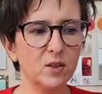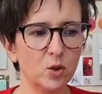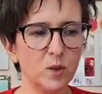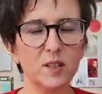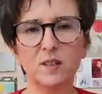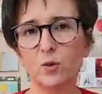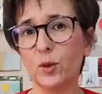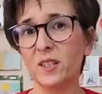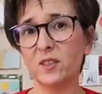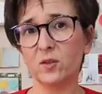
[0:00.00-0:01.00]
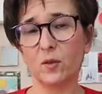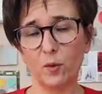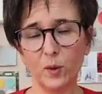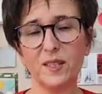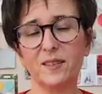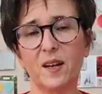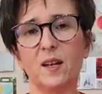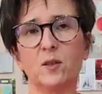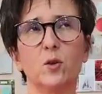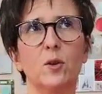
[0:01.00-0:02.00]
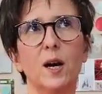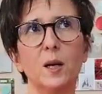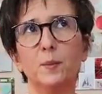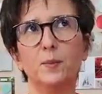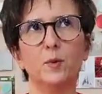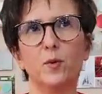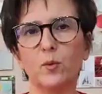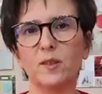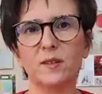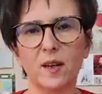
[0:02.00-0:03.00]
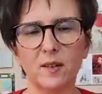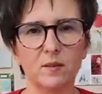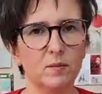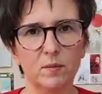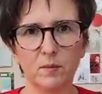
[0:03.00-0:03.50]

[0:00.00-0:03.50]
three styles, or up to 3 styles,